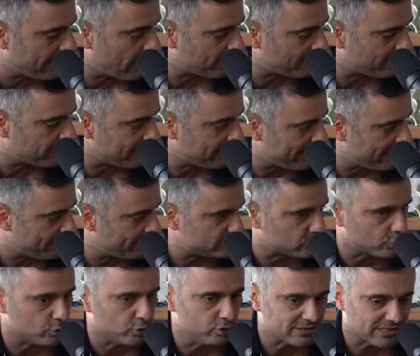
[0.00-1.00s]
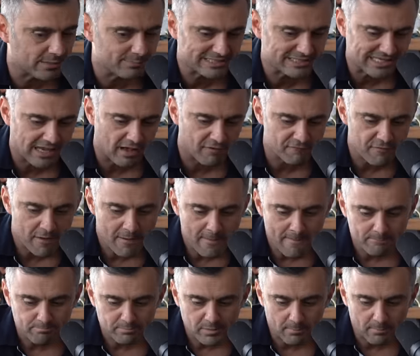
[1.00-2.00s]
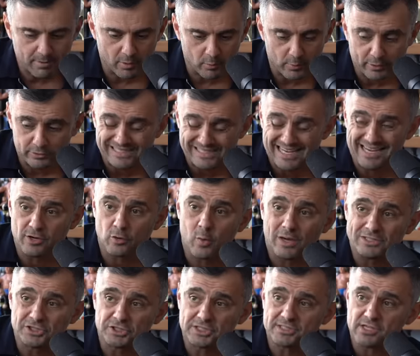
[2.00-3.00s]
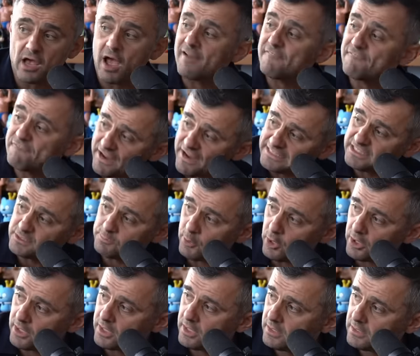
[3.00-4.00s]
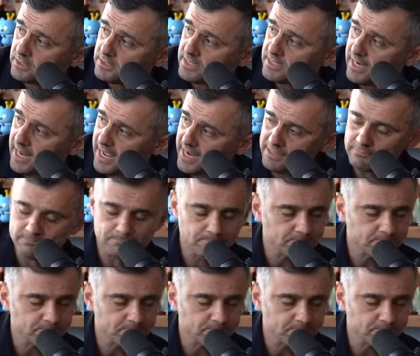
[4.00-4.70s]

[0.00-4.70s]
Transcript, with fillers: I'm going to let him introduce himself, but we are taking questions on Facebook today,